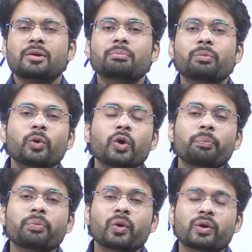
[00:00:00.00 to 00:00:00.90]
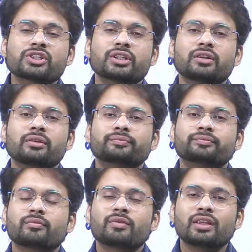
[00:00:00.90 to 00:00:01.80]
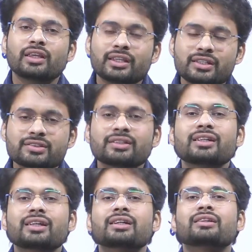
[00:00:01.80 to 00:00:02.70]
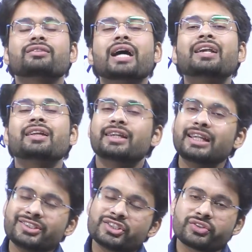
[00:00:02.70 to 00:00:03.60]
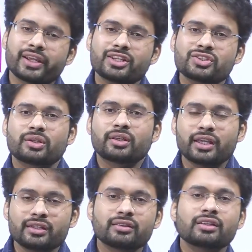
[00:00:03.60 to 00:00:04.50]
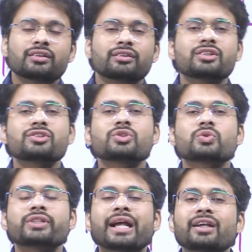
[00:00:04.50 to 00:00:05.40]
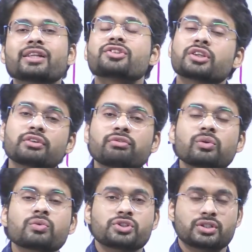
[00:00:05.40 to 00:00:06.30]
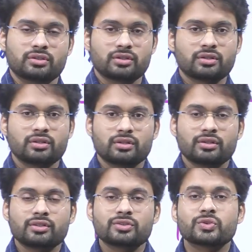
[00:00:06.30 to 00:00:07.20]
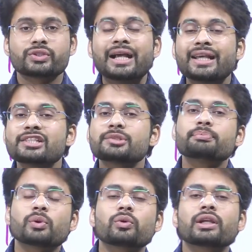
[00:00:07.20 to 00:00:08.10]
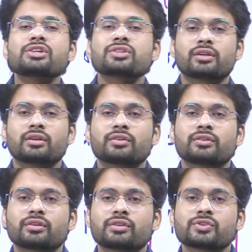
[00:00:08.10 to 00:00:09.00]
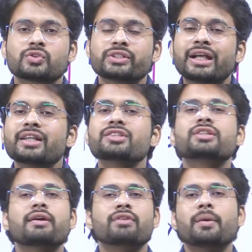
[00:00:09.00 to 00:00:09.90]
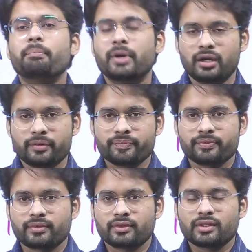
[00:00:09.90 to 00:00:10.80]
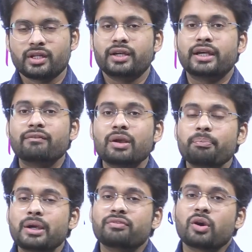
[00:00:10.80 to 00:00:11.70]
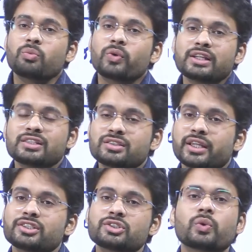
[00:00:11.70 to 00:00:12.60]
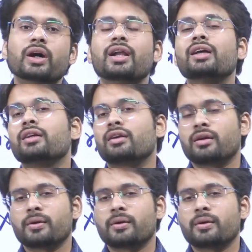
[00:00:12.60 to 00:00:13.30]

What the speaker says: Mode of production is that each stage in the society's evolution, society's progression, society's development from one stage to another.